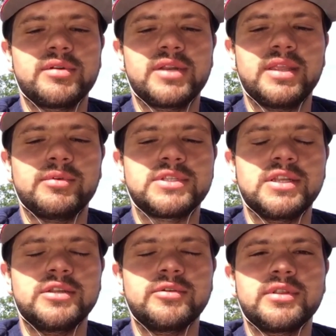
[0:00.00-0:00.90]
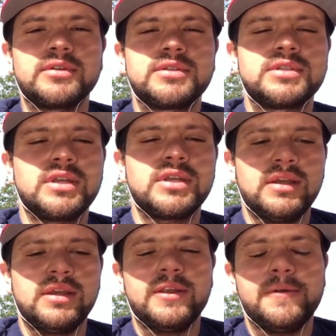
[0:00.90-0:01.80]
what he wants to do with those.
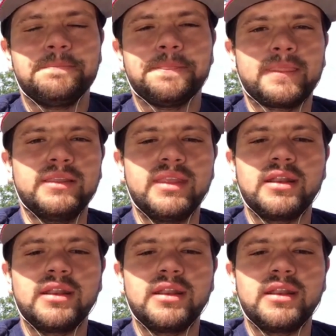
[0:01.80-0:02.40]
And